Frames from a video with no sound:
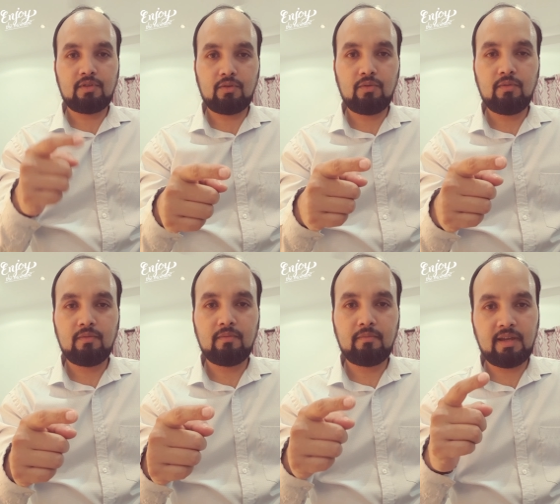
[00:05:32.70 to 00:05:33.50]
So,
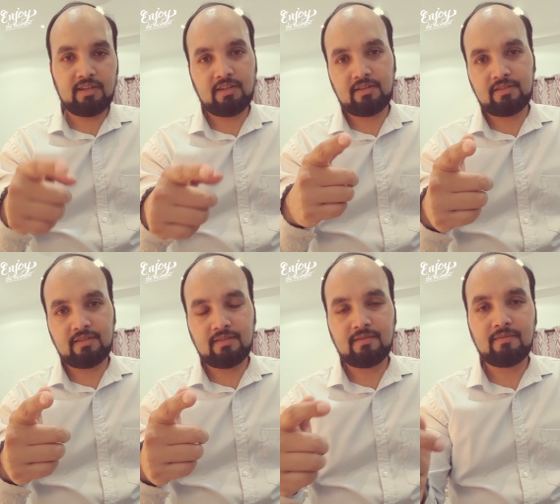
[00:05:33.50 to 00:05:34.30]
my
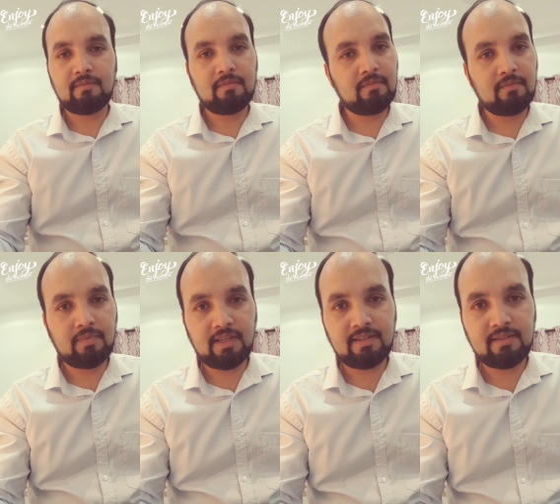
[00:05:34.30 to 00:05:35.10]
dears,
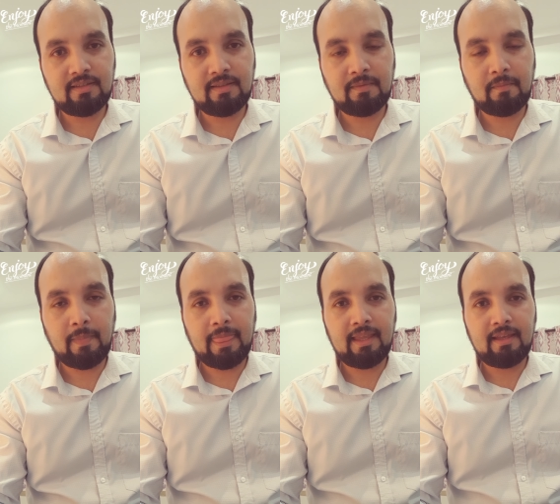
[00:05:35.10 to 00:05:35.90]
please,
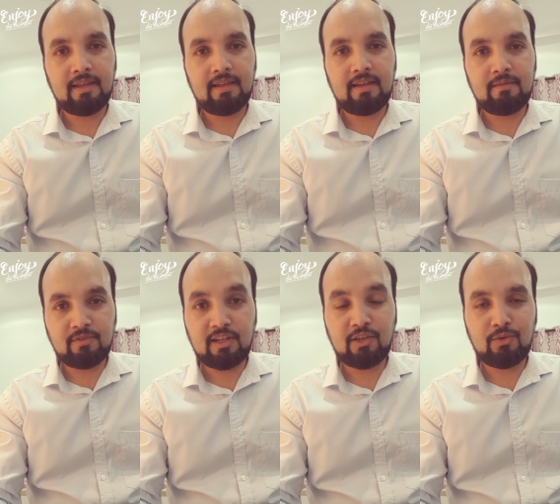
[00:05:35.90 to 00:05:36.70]
I'm
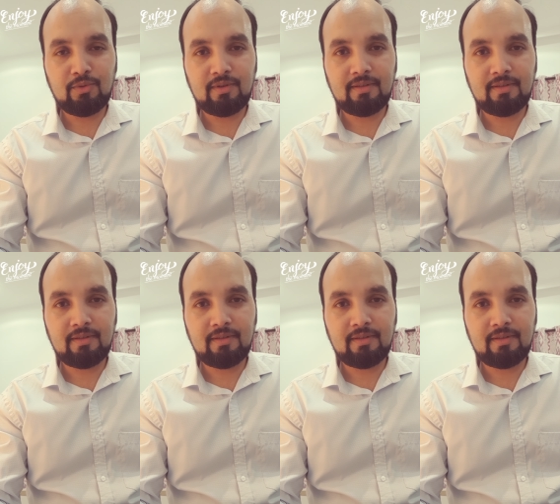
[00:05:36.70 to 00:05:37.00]
telling you,